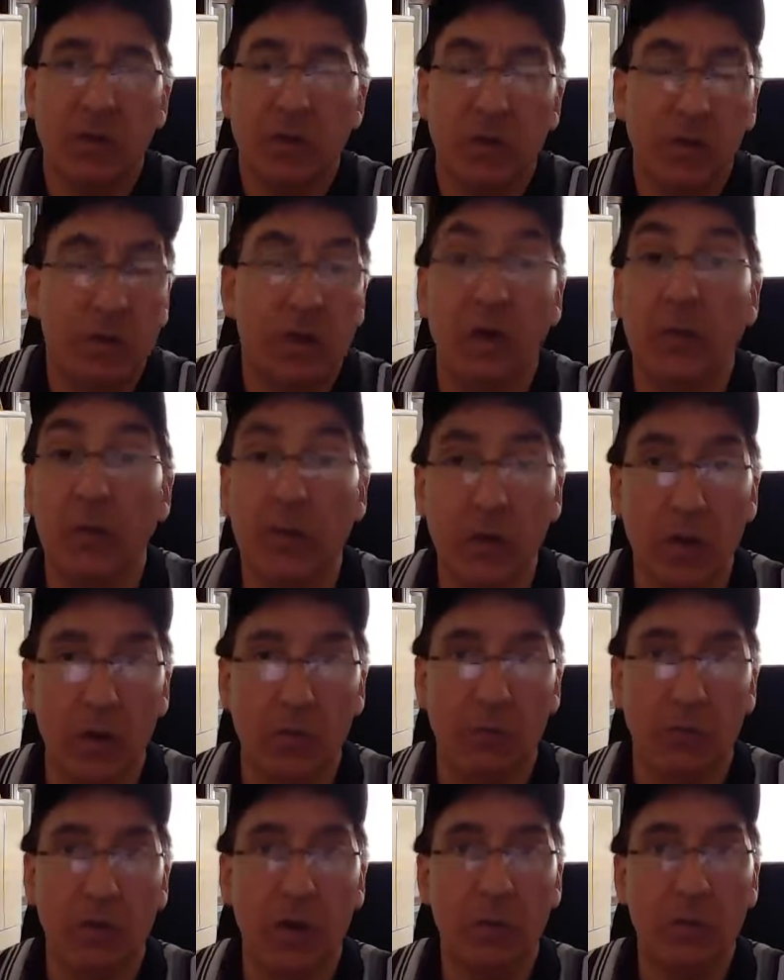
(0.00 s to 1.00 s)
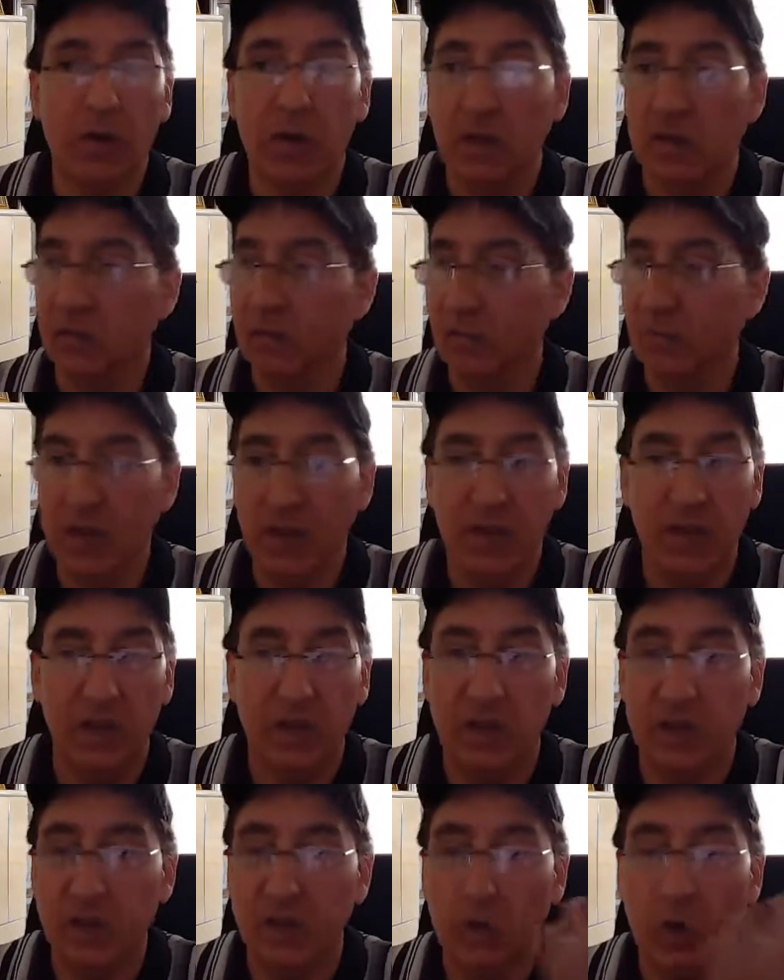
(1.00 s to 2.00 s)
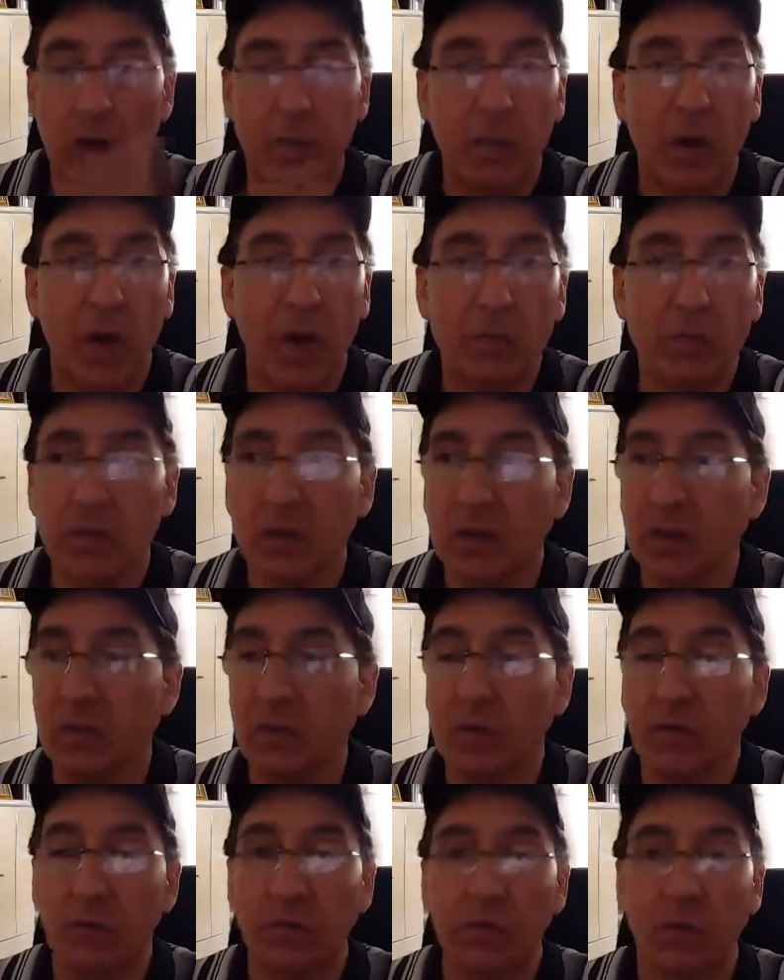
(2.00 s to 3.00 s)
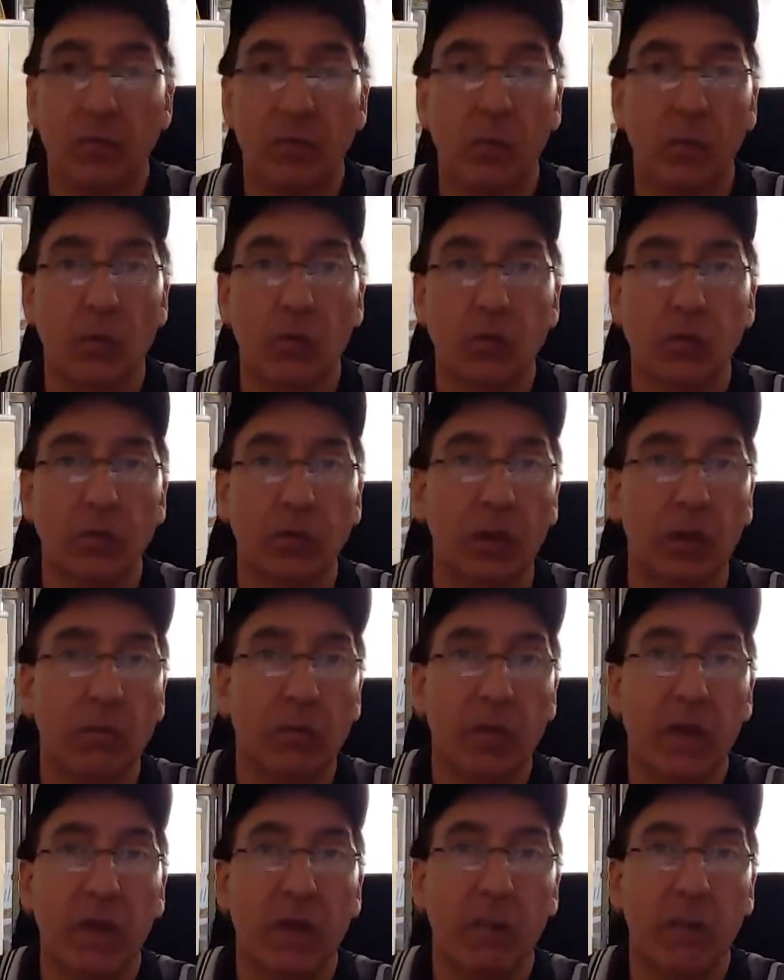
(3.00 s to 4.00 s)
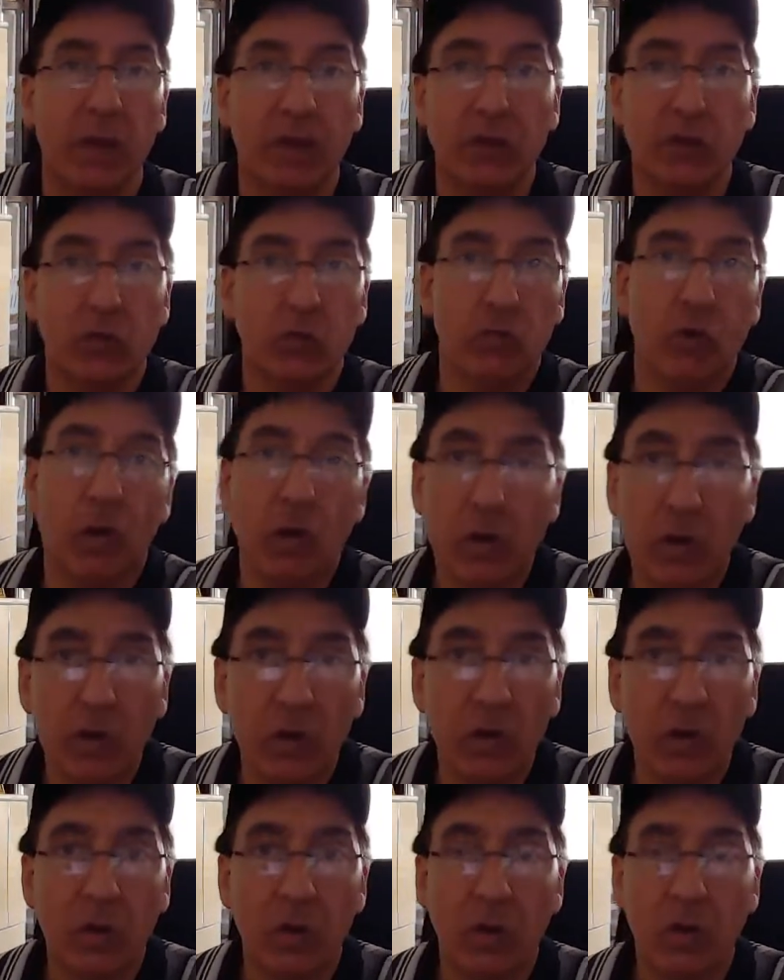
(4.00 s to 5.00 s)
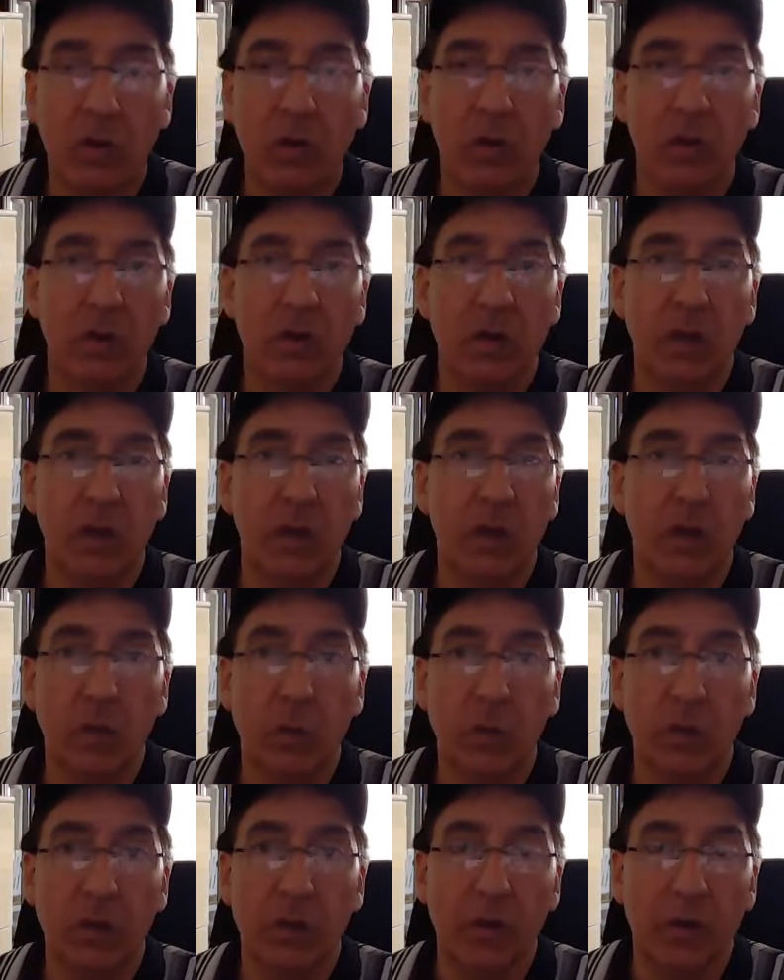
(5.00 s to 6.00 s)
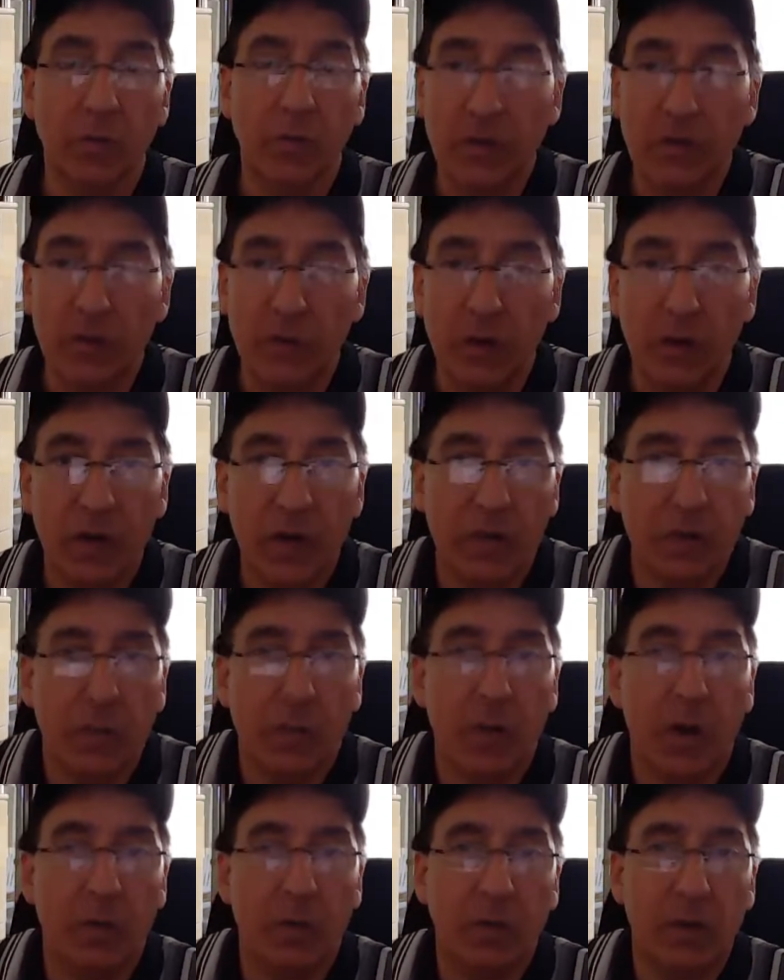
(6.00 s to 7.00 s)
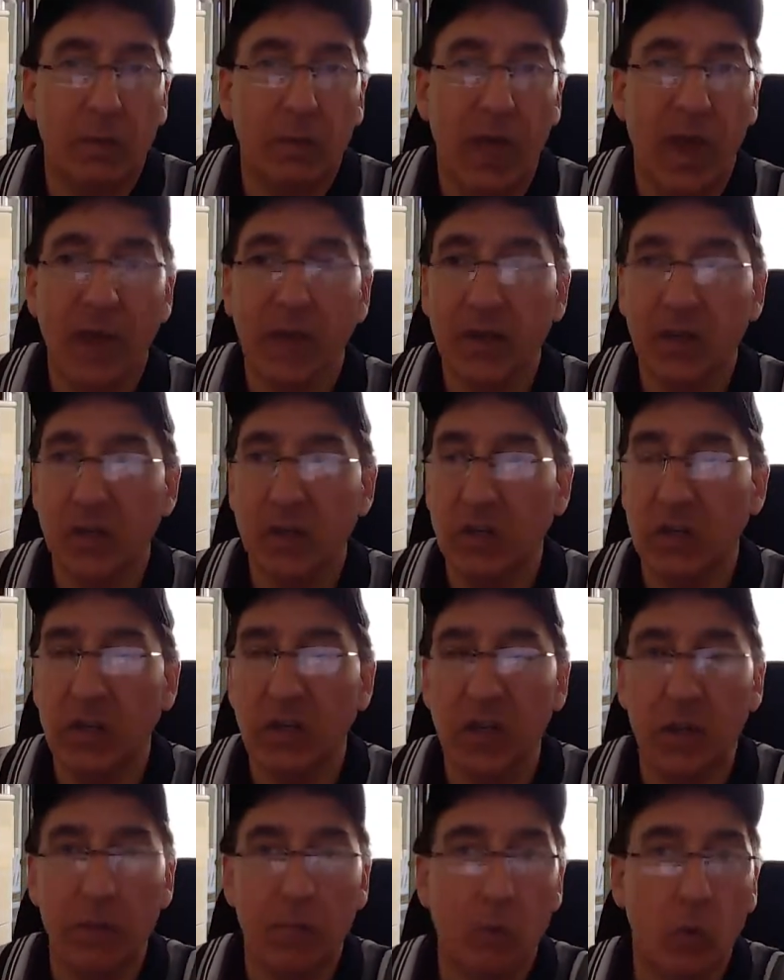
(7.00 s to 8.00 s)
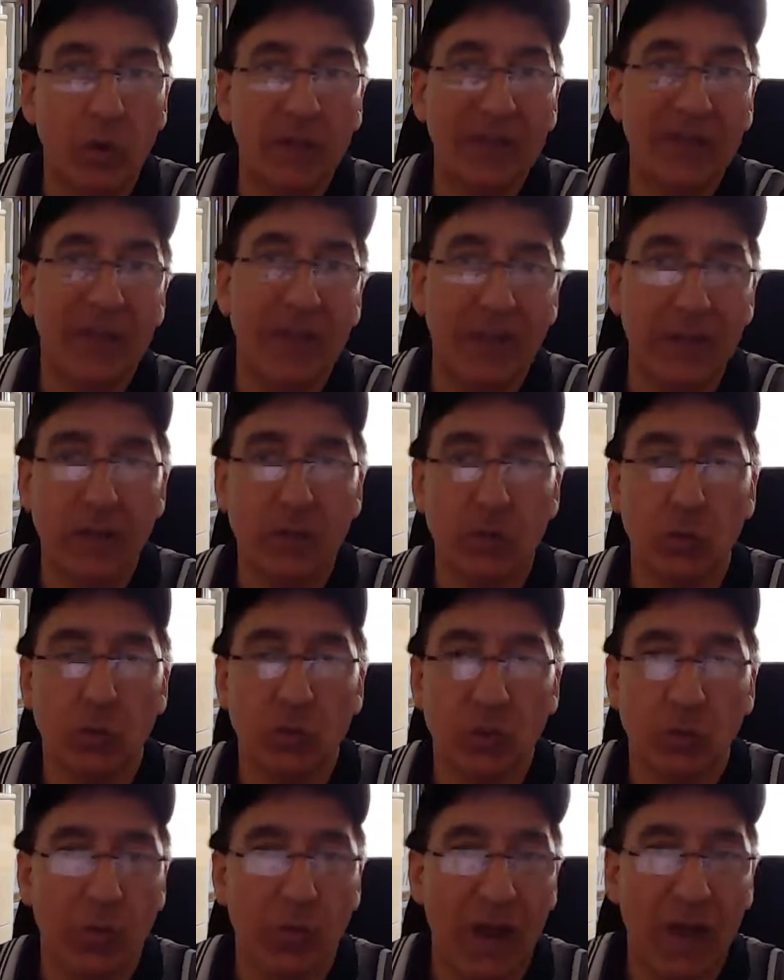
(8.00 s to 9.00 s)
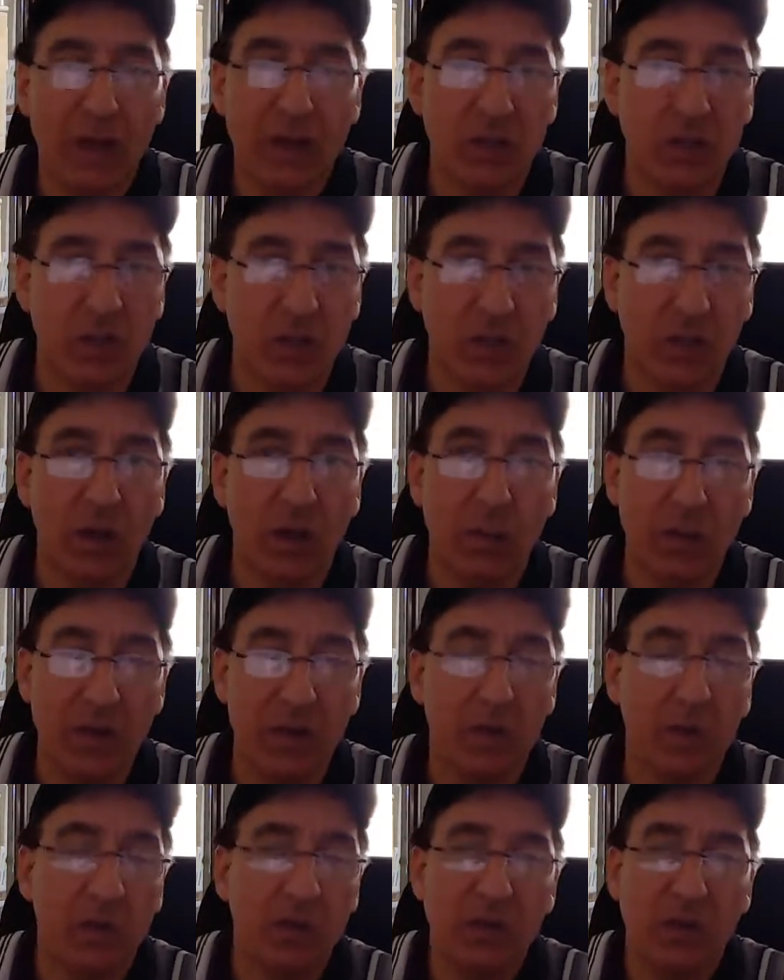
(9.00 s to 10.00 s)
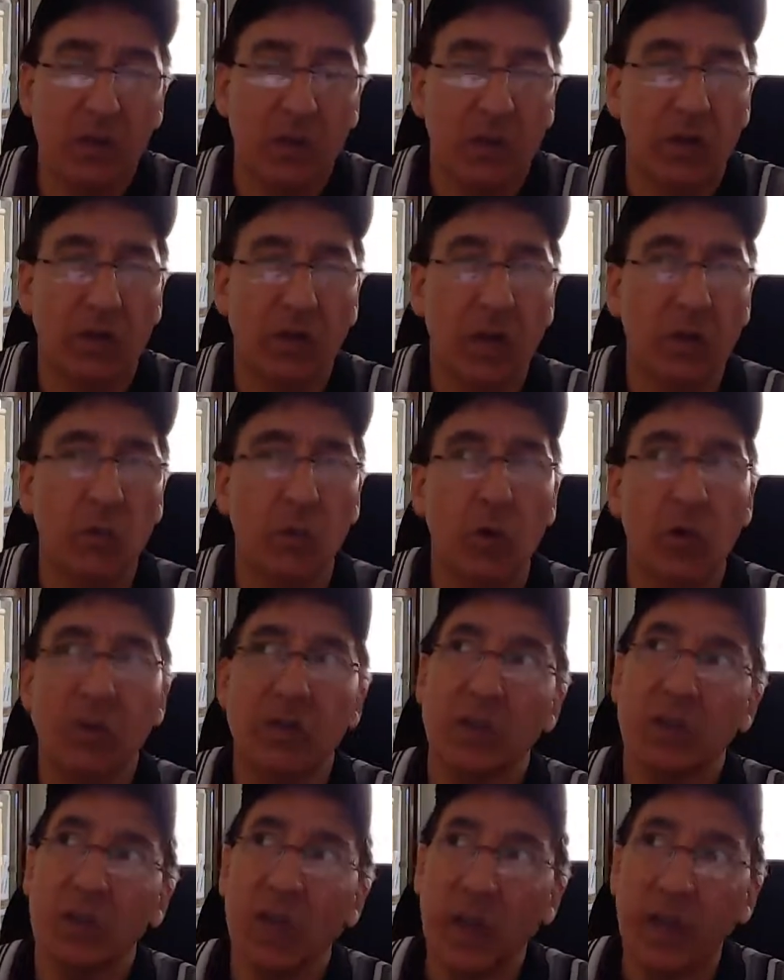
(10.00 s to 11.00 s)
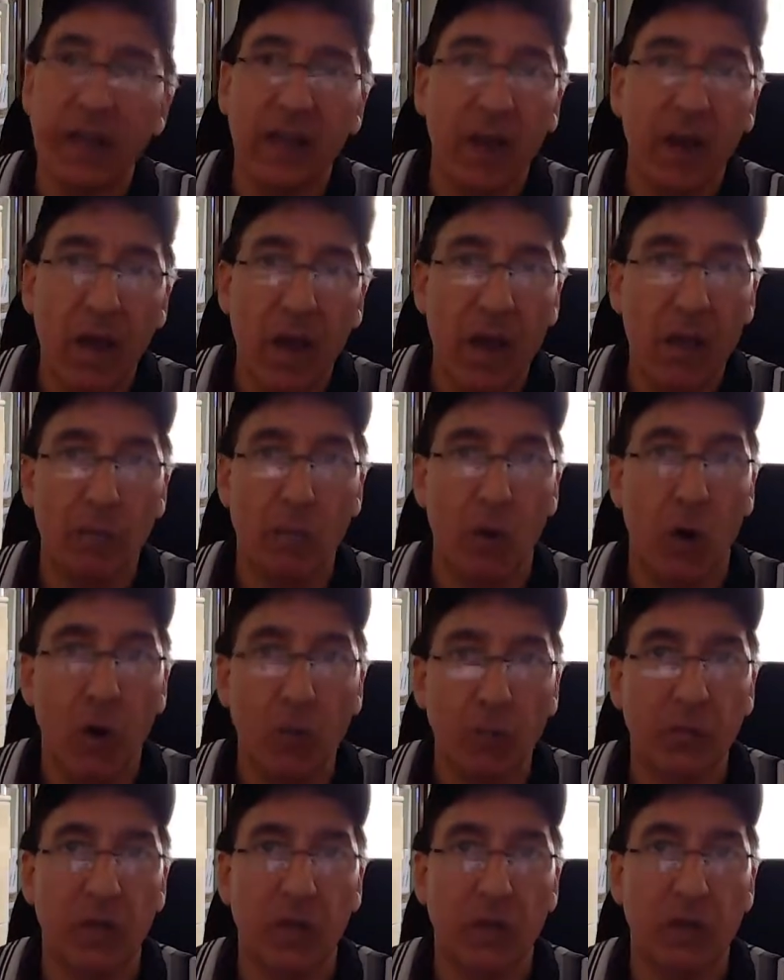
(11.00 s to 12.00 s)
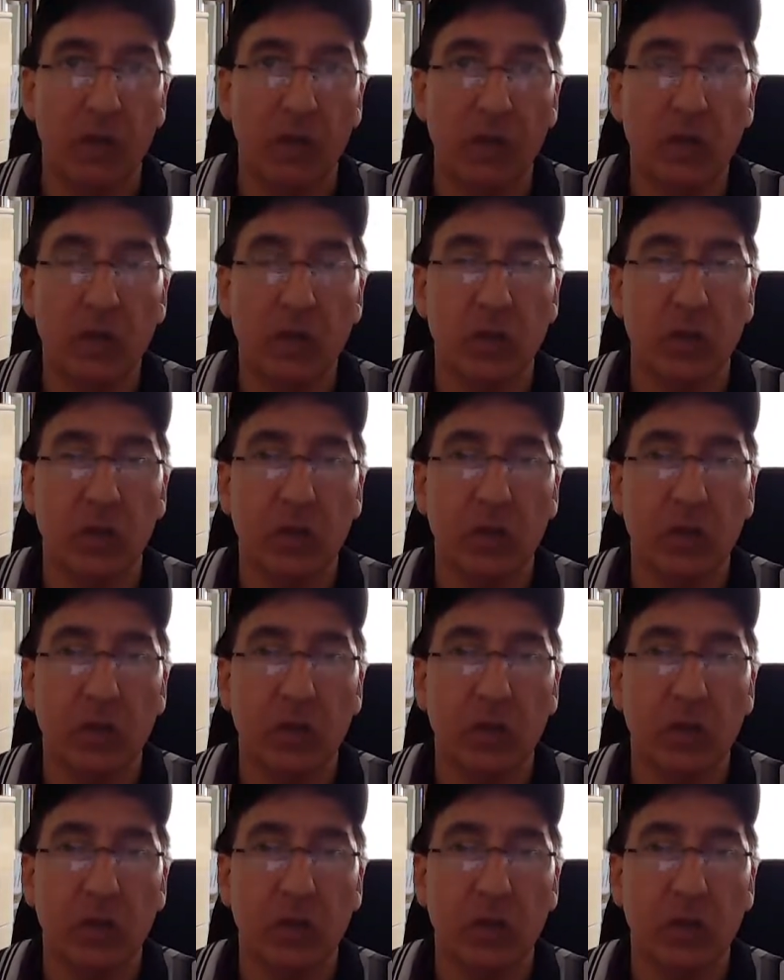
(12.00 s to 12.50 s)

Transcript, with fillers: You never know. I mean, it could hit a sharp object if it, if it falls off the mailman's truck. You know, if, if, you don't have it properly packaged, it can get more dings or scratches in it. I mean, it does. It, the thing wasn't like perfect condition.